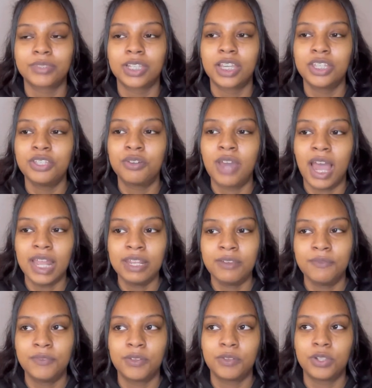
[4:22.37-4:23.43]
You kind
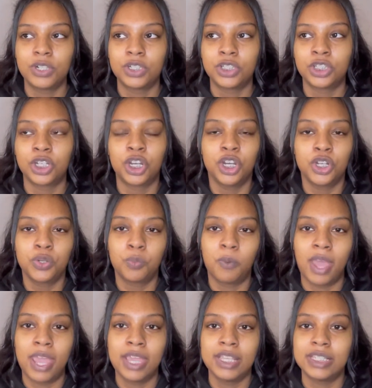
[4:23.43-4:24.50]
of learn
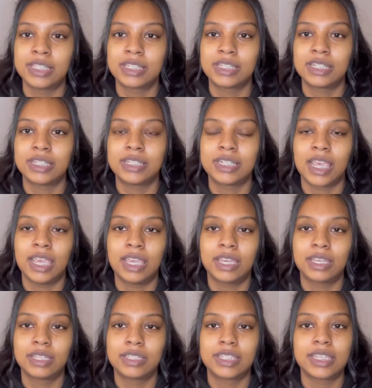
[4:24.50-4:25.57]
ways to
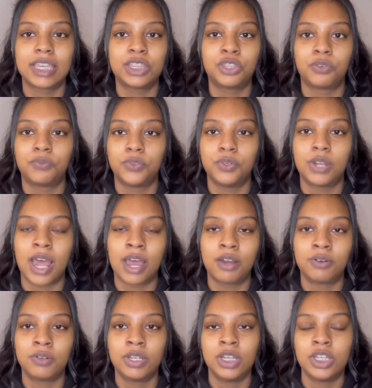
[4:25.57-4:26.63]
get the food
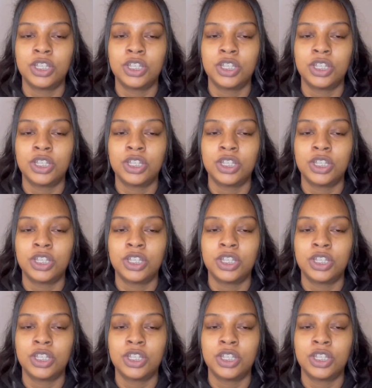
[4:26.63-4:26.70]
out.